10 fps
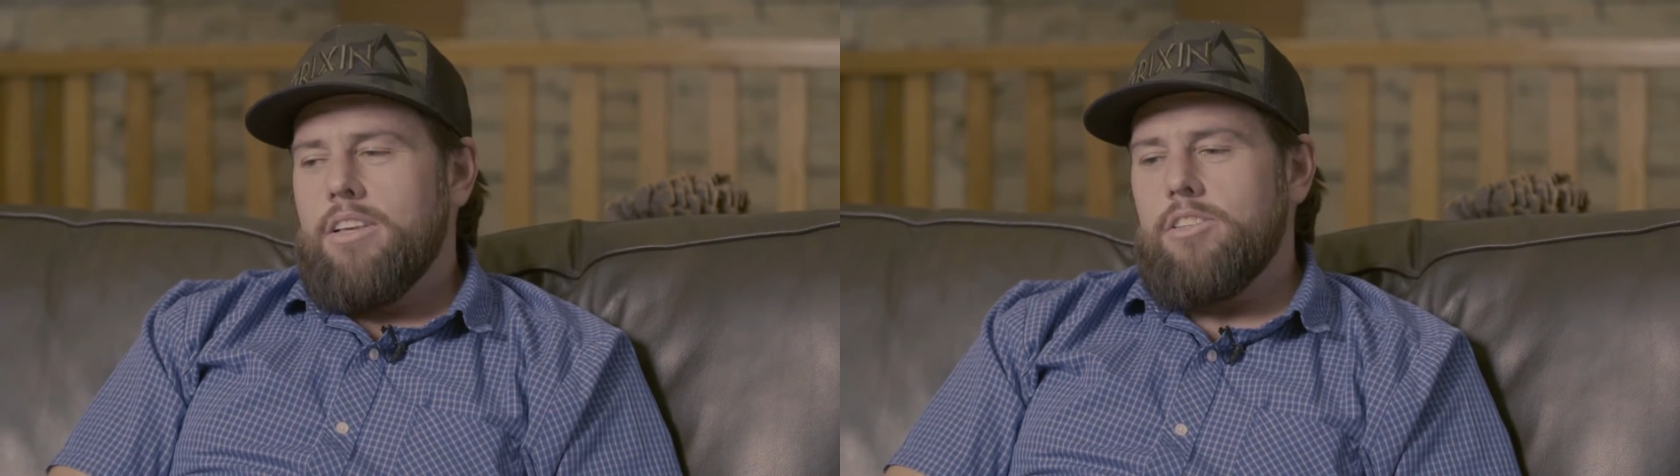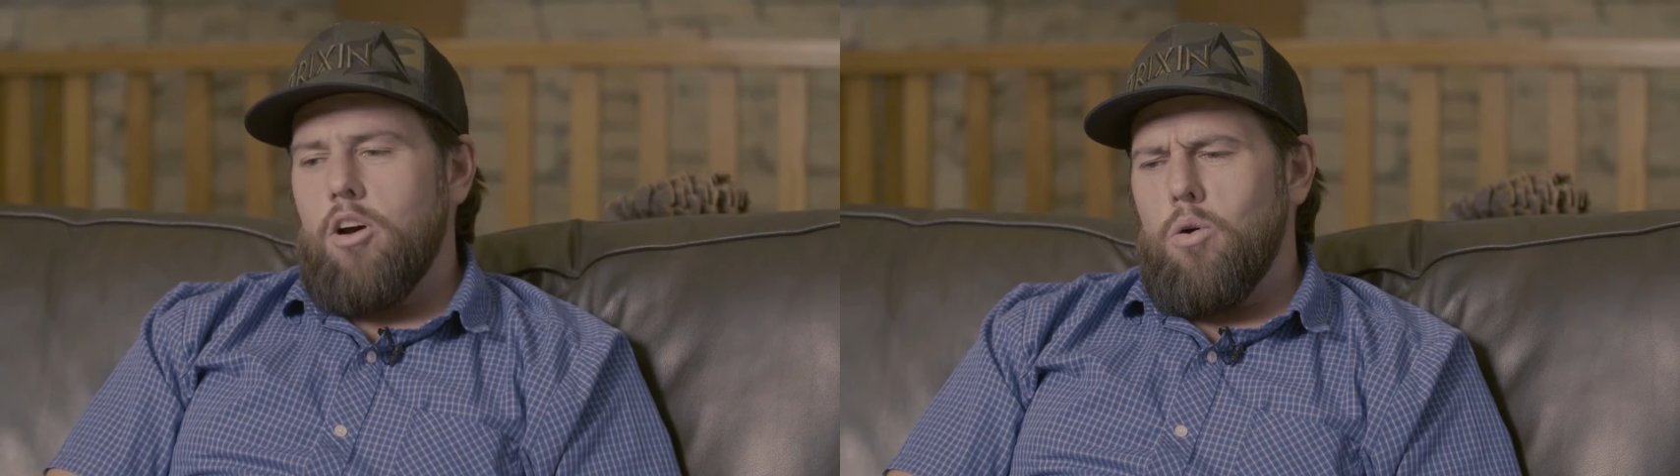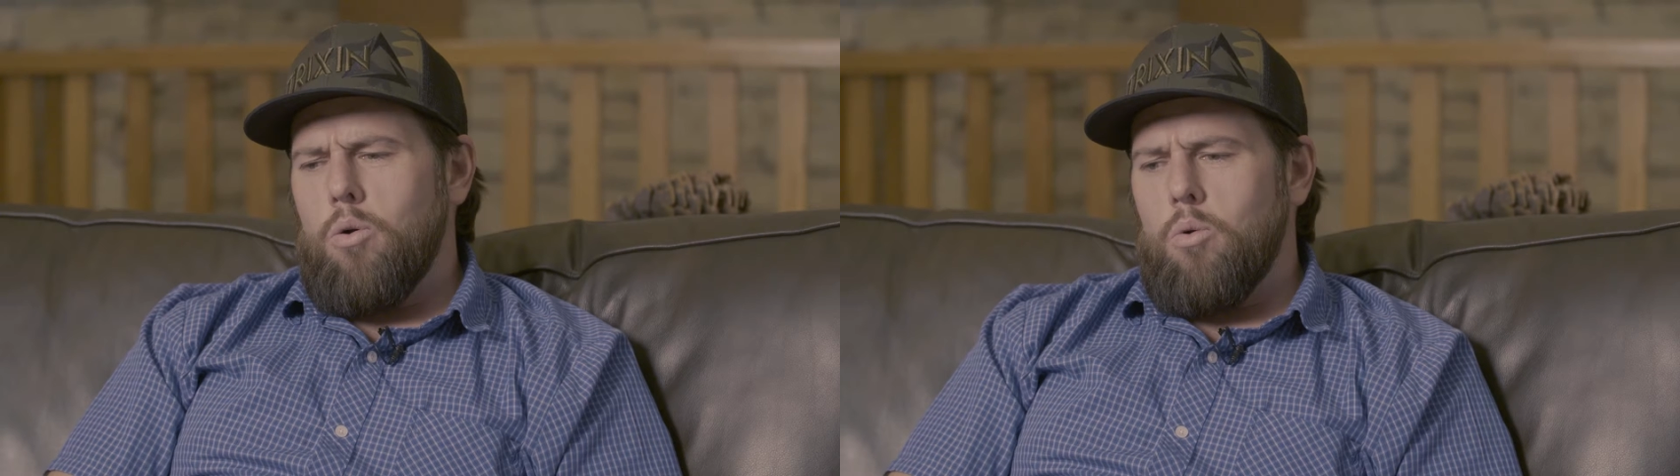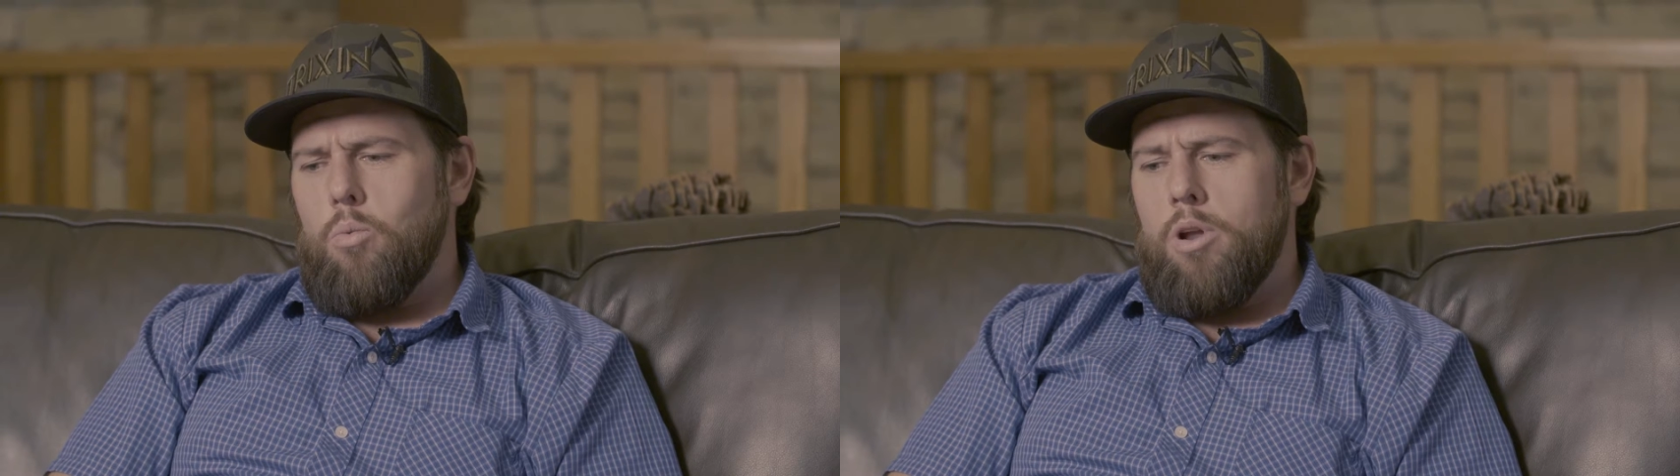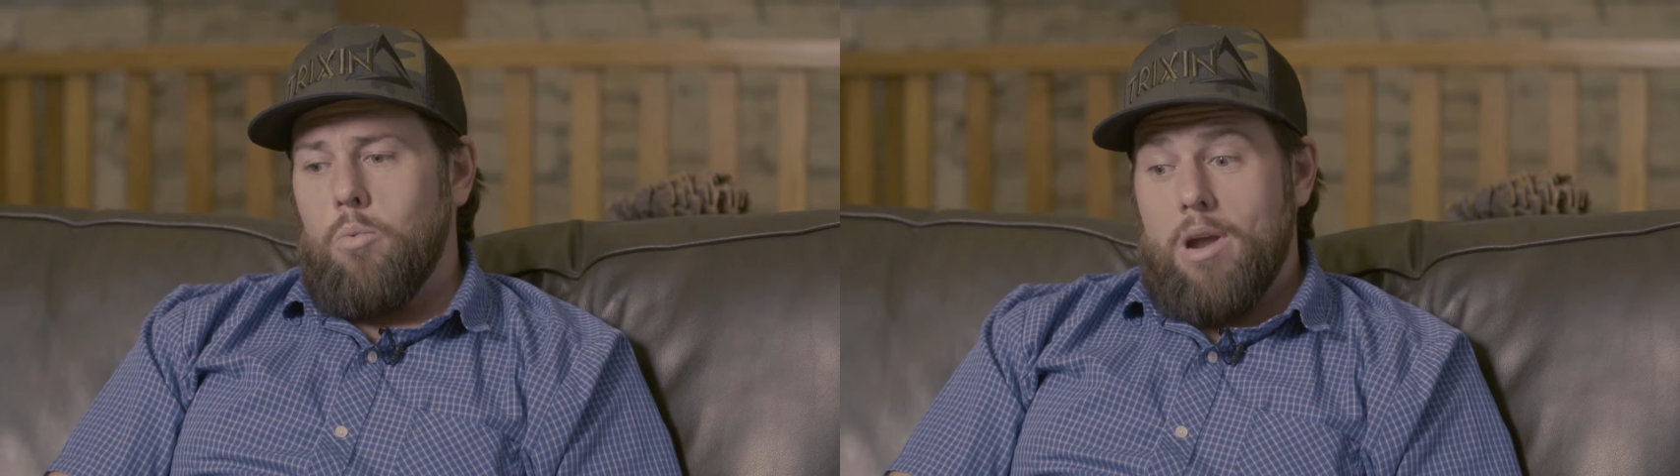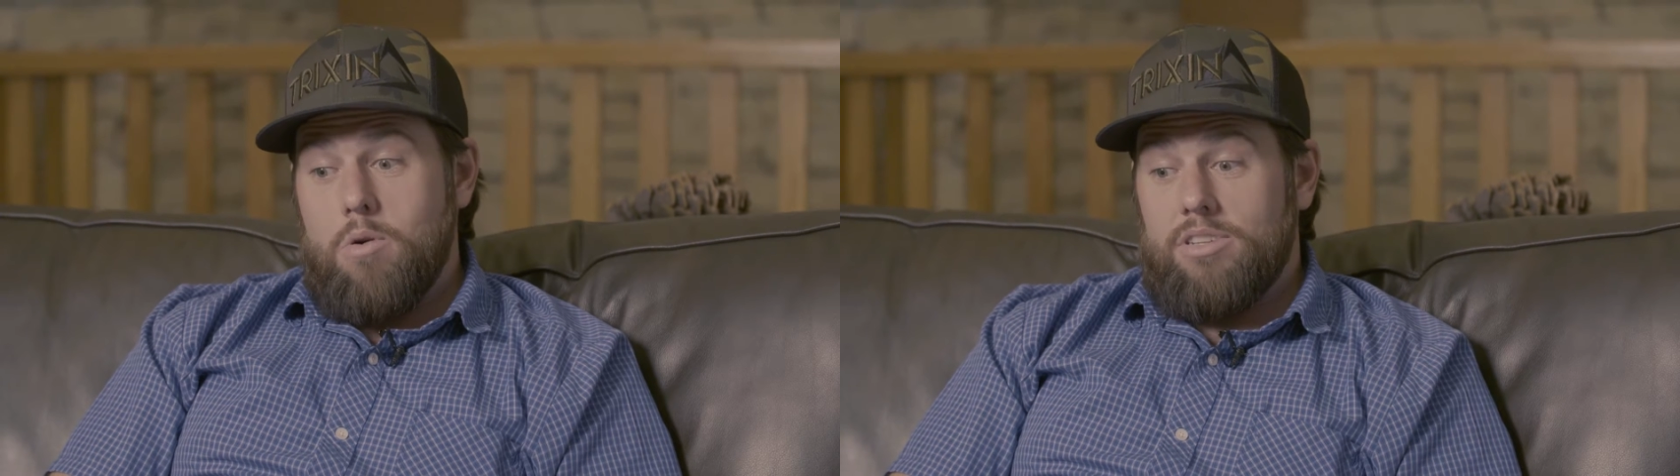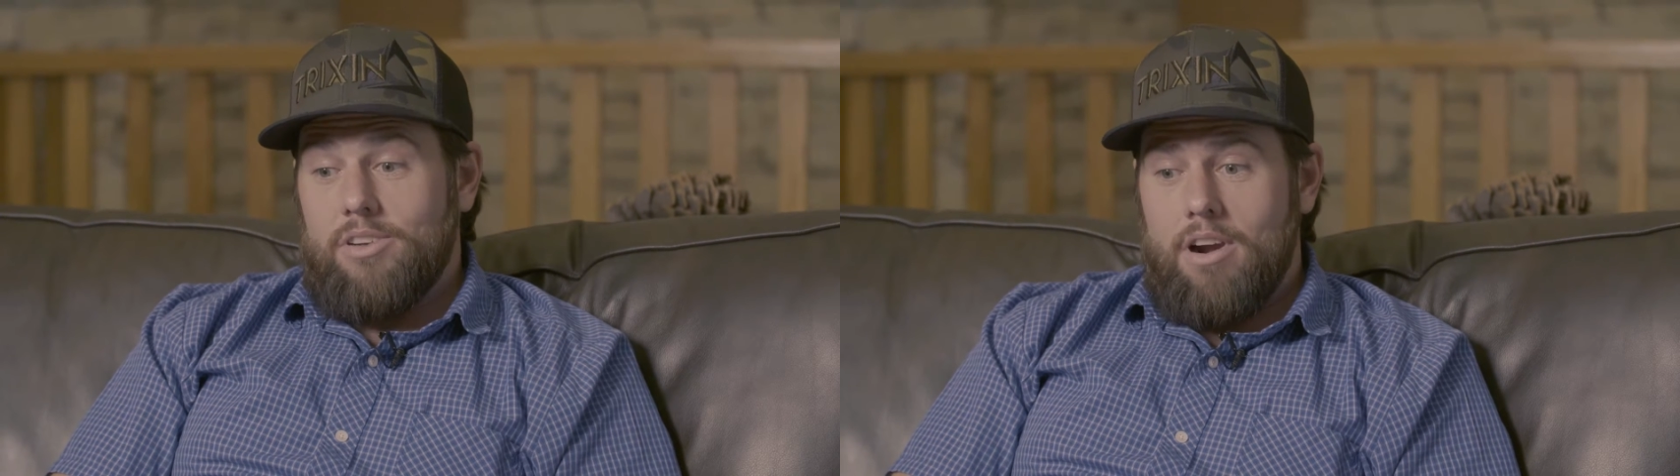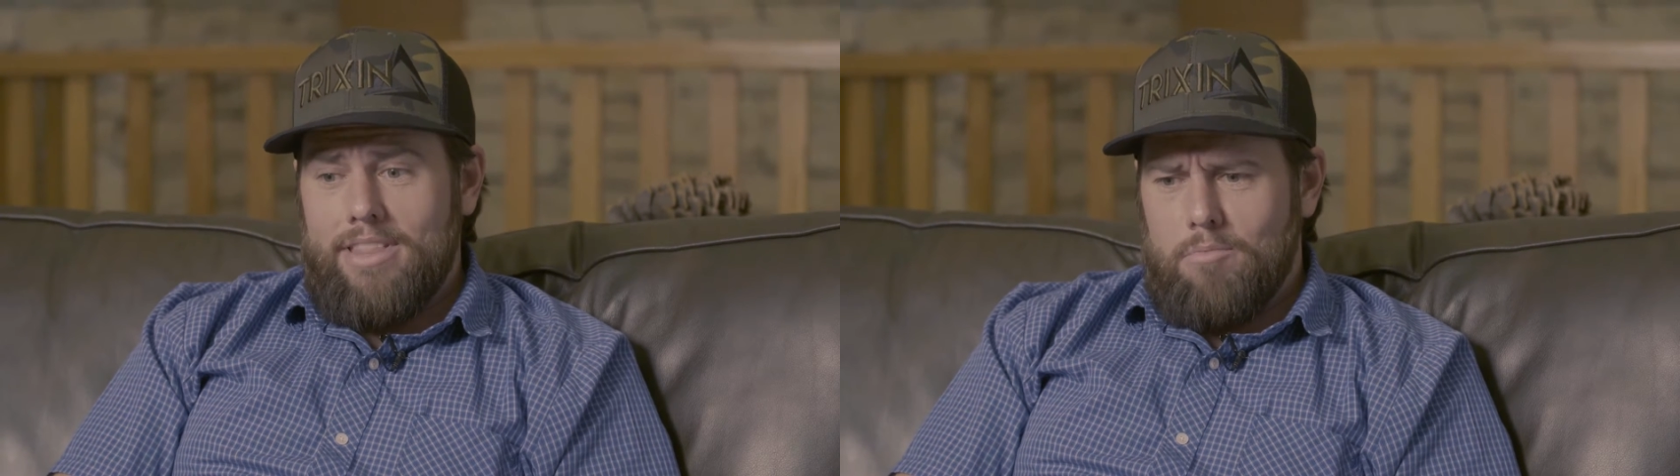So when we were
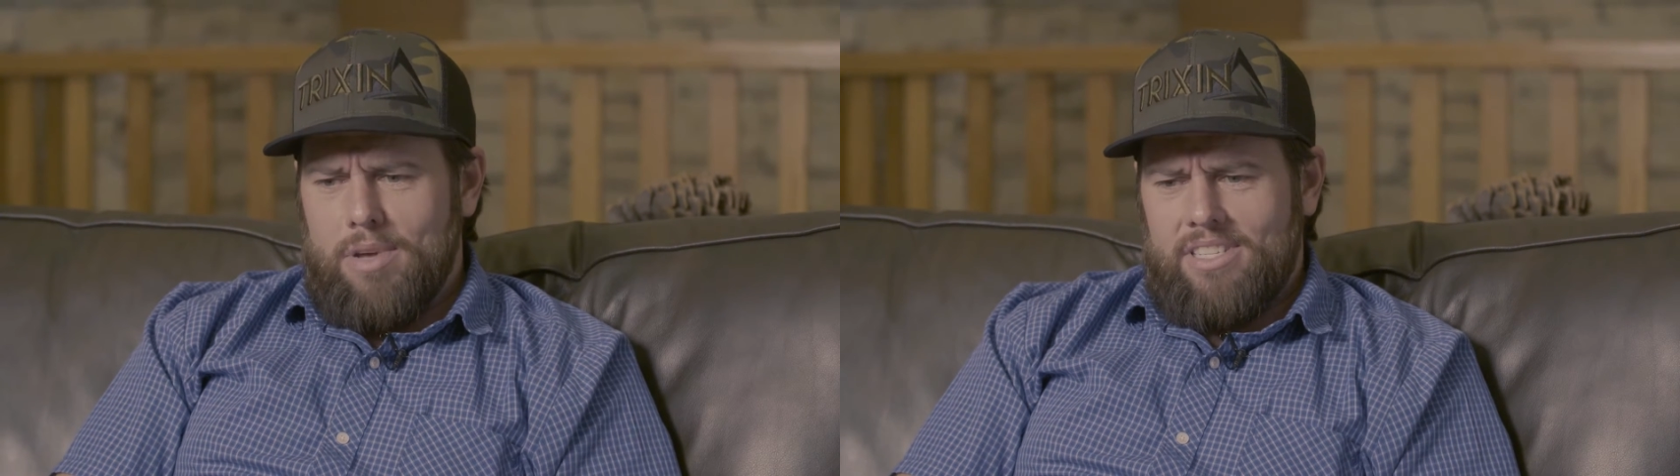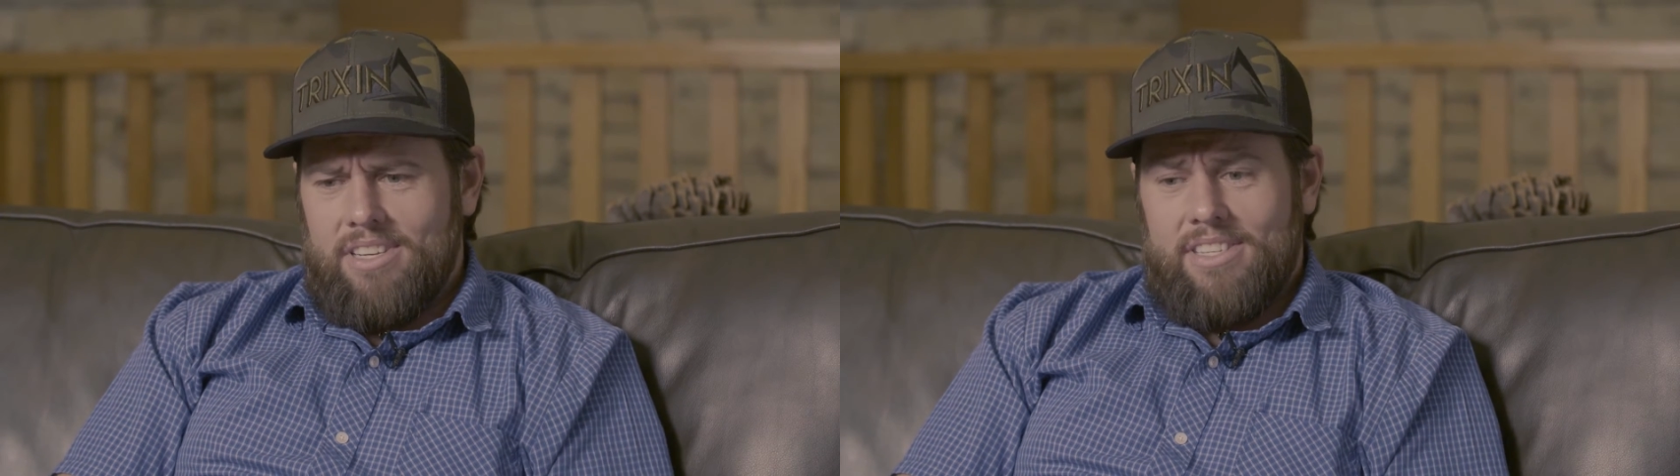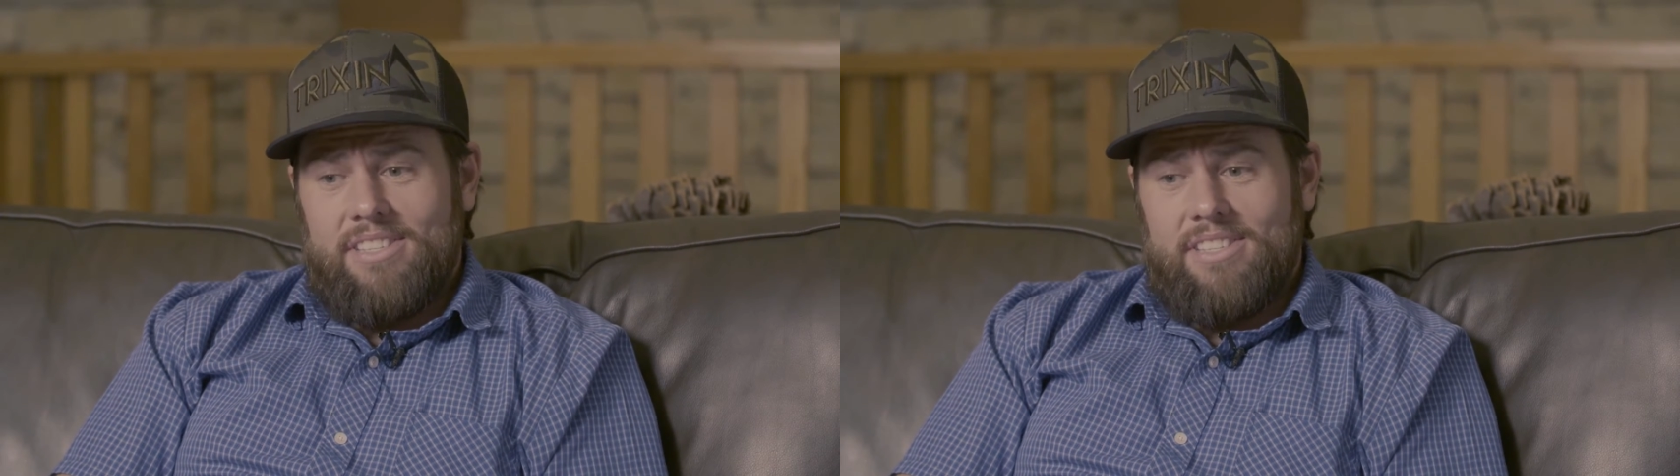starting the business,